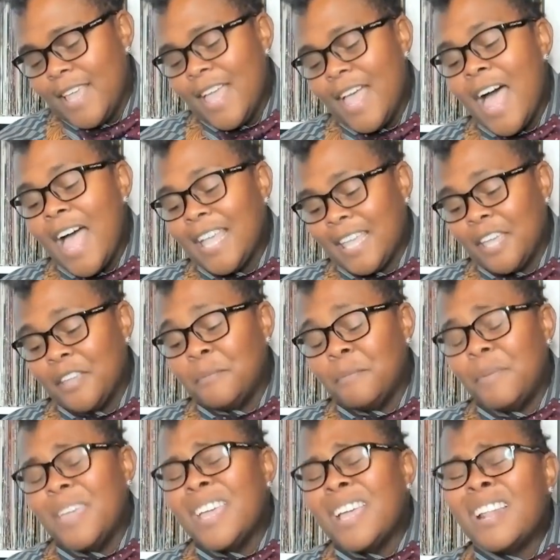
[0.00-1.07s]
I can
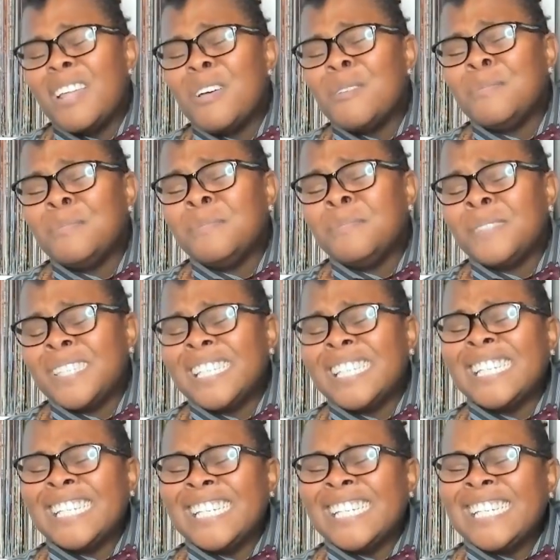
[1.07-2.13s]
be
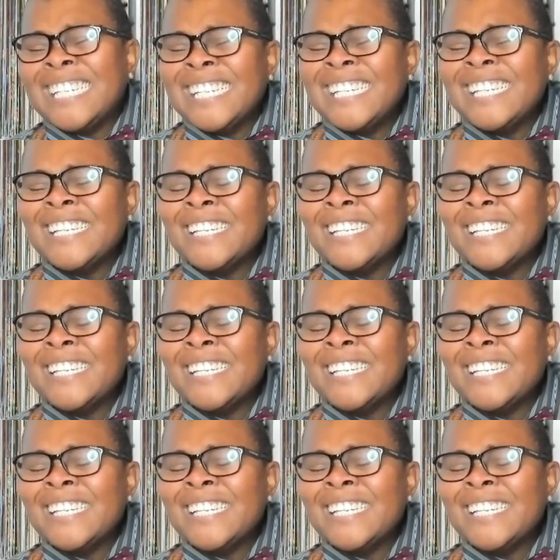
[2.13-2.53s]
clumsy,